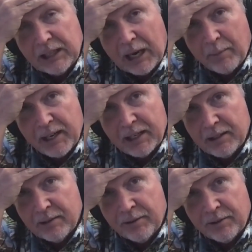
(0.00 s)

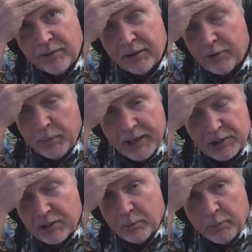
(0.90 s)
they're the
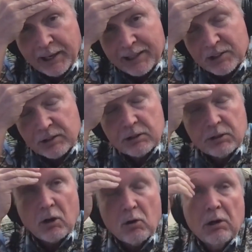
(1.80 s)
best of the best.
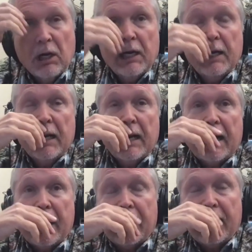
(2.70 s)
So
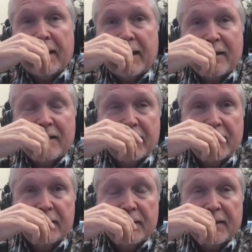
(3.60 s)
I
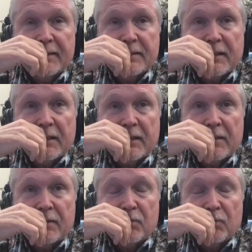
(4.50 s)
think that
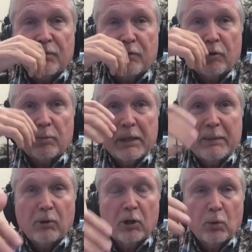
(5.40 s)
for the
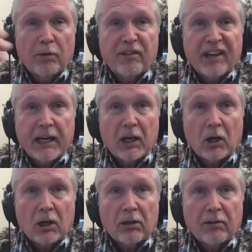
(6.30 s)
people who are
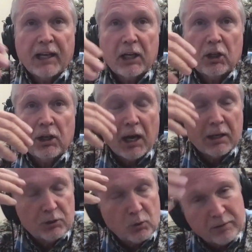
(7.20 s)
there, they could
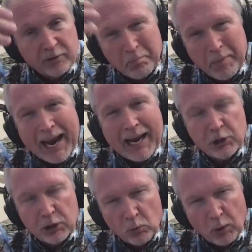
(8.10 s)
not sort of
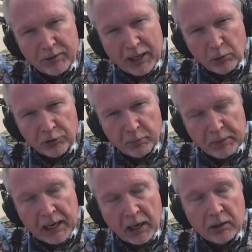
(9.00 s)
imagine what that was
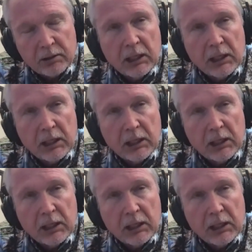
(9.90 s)
about.